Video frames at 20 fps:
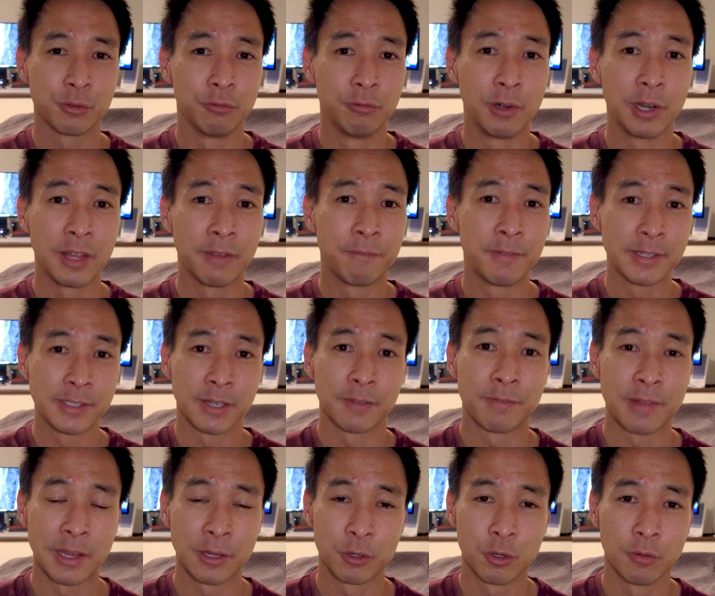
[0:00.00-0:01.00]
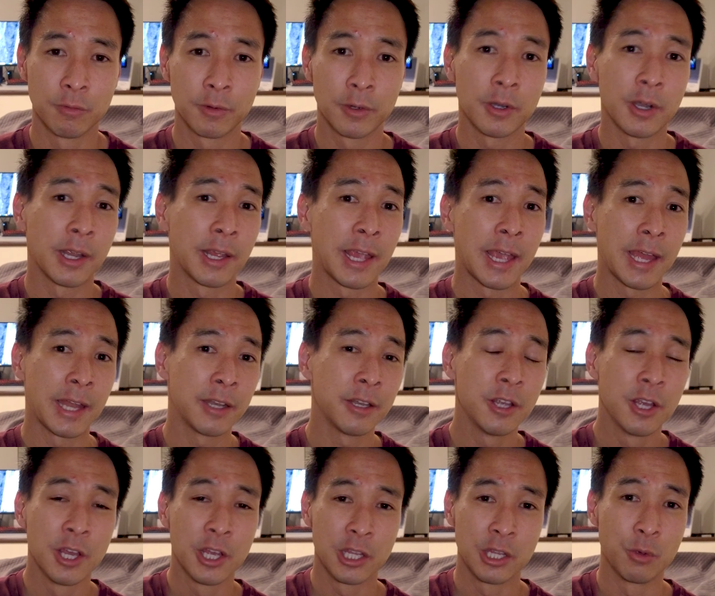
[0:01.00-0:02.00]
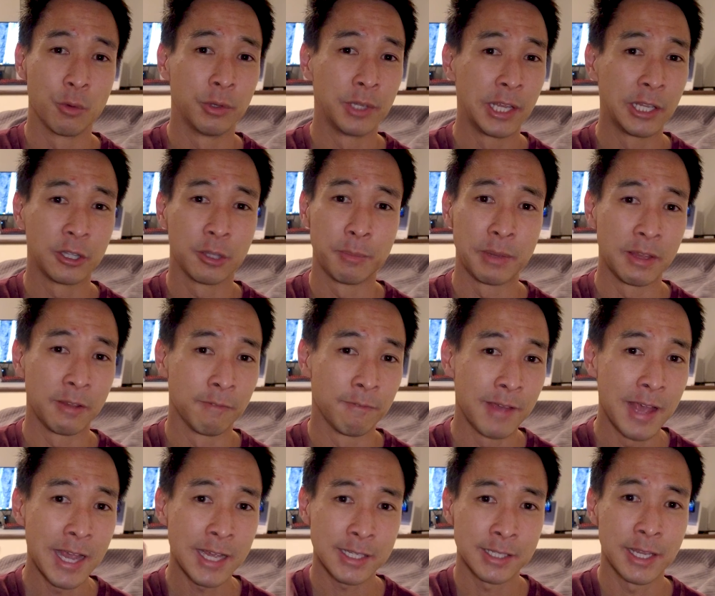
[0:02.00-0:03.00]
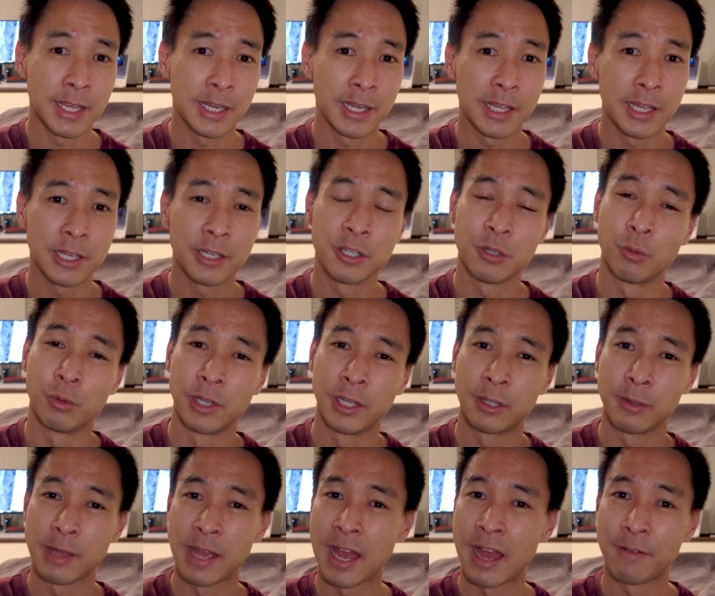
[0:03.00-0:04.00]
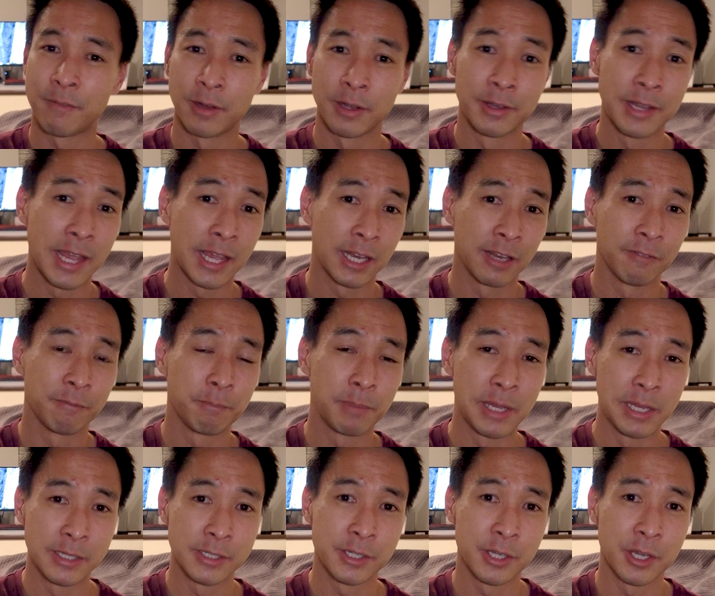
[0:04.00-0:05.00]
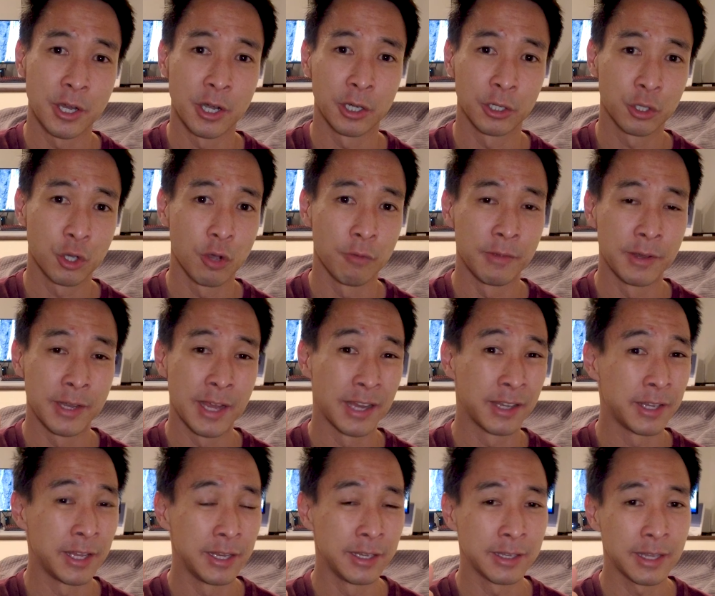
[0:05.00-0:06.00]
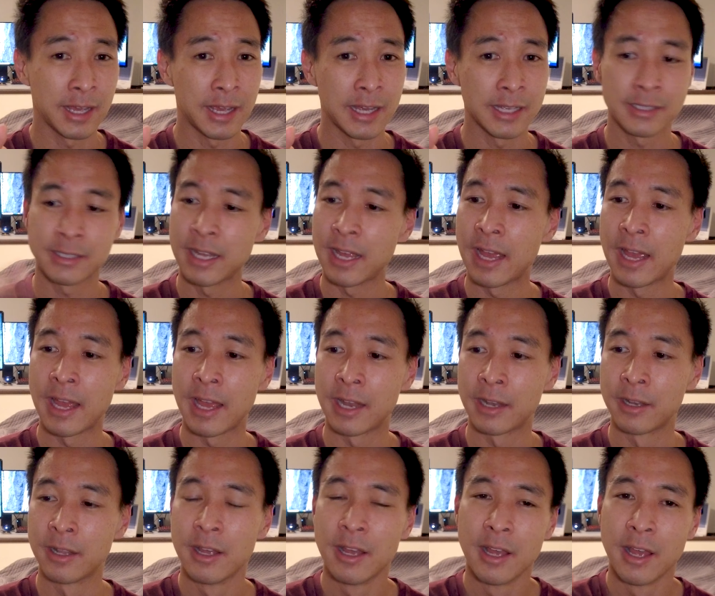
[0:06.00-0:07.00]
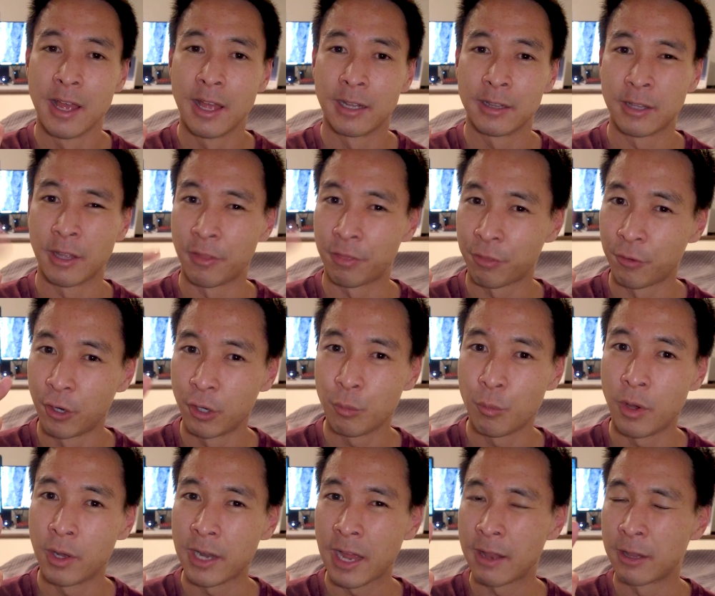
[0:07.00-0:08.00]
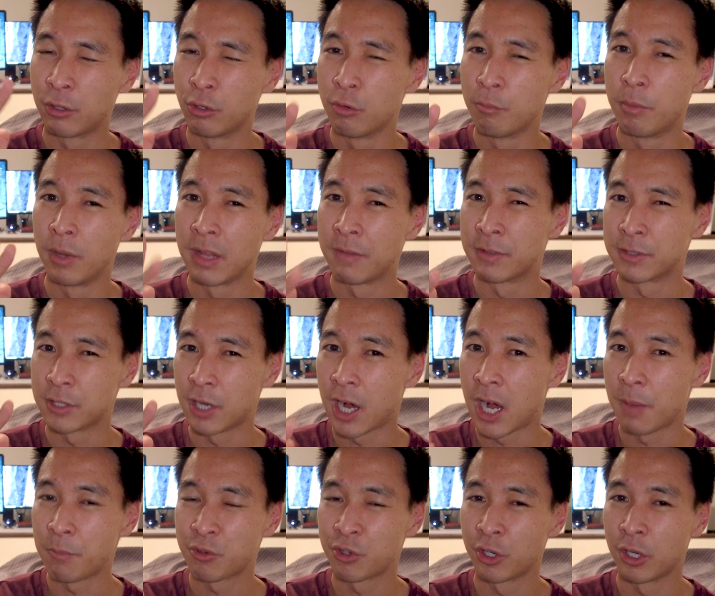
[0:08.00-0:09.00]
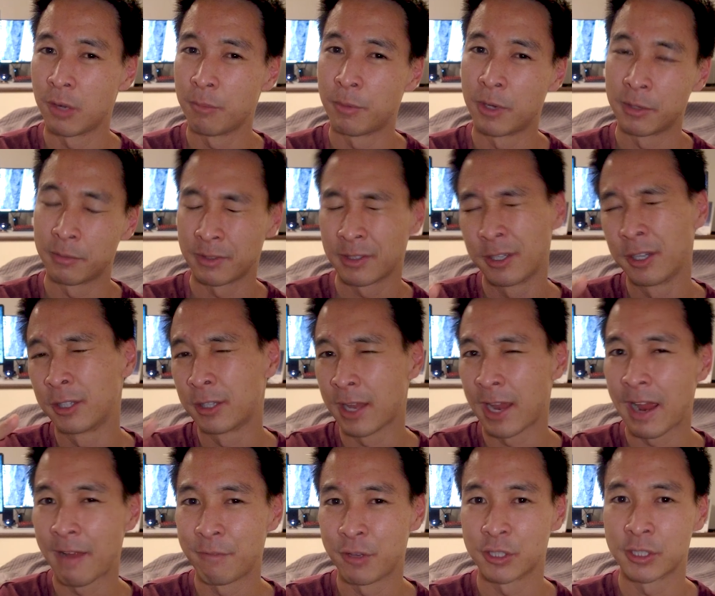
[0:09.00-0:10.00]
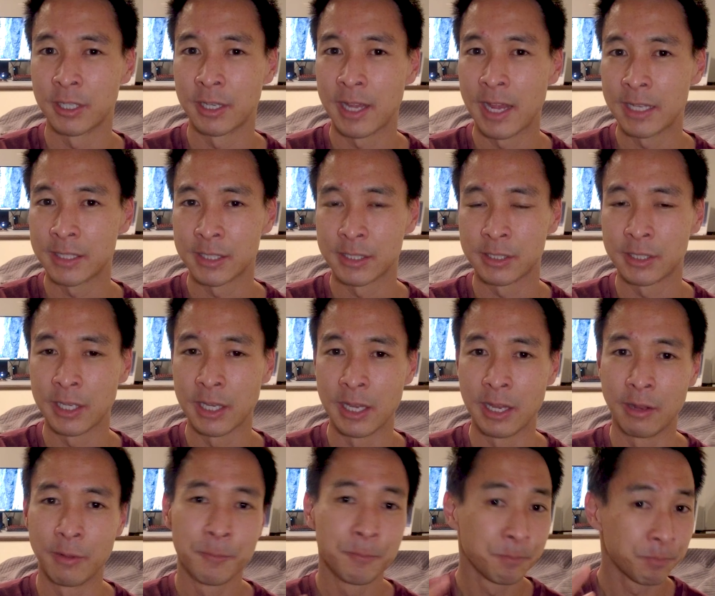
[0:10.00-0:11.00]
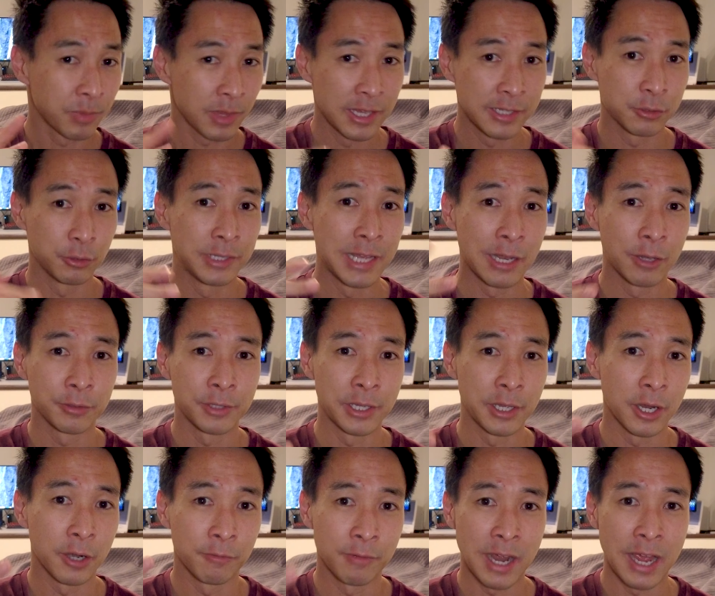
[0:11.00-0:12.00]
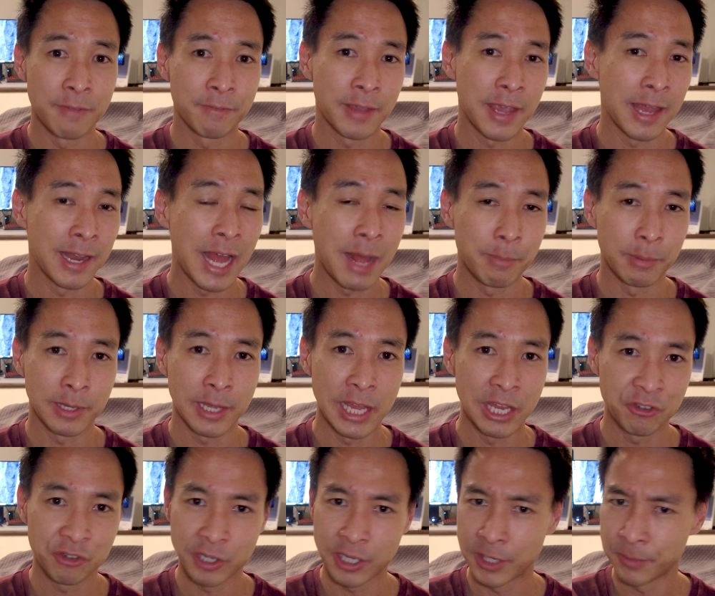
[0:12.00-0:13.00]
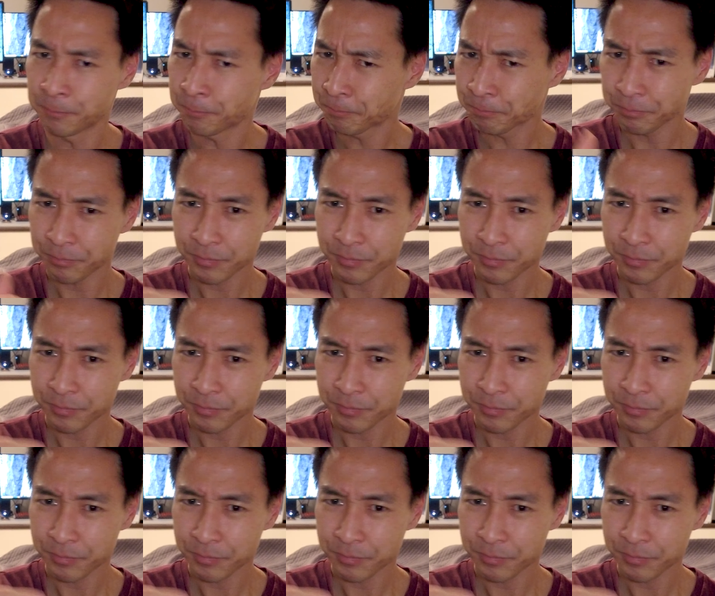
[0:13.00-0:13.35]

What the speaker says: to really visit Vancouver. Again, you'll need to be vaccinated. You'll need to have a negative PCR COVID-19 test. And the third one, I do believe it's optional, but good to have just in case, is to download the ArriveCAN application.